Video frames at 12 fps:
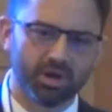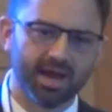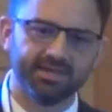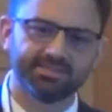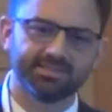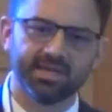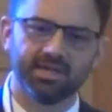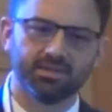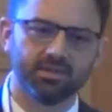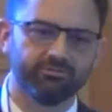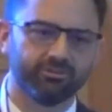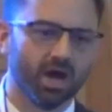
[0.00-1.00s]
But I
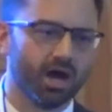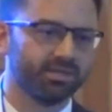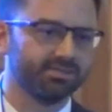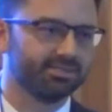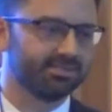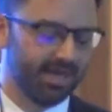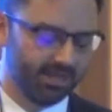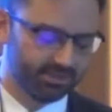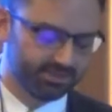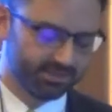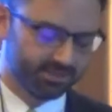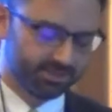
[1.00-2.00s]
say that if God is
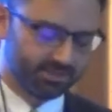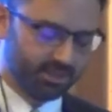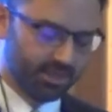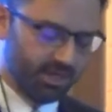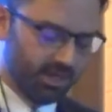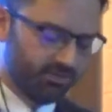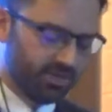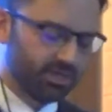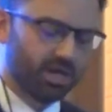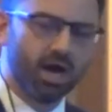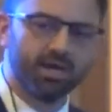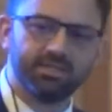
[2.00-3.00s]
tense,
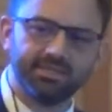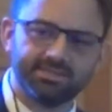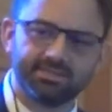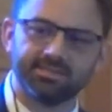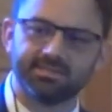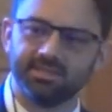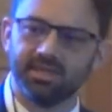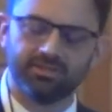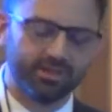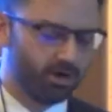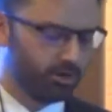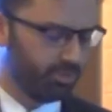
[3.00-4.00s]
then God needs to see
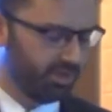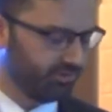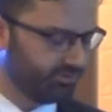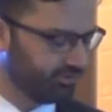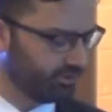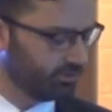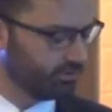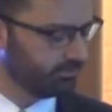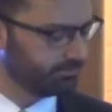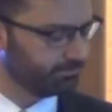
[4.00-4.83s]
a therapist.